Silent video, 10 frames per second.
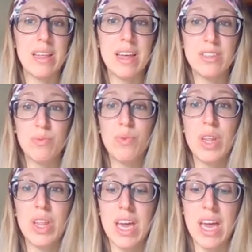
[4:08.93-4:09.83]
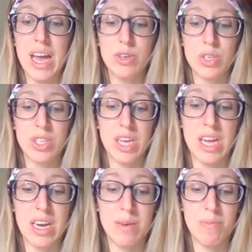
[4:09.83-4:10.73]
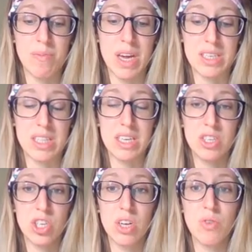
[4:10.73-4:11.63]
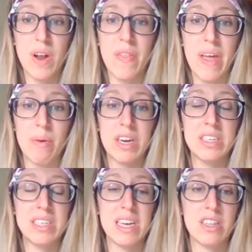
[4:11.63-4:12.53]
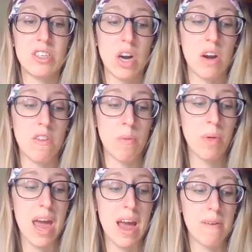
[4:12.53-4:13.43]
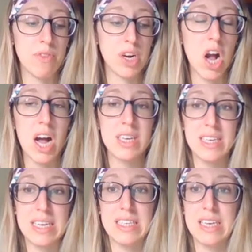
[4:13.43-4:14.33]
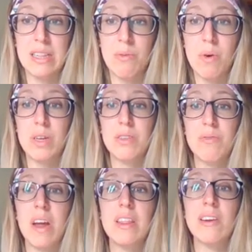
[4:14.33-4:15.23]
It's really interesting because these children that we're going to see at the start of the play, they're caught dancing in the woods, right?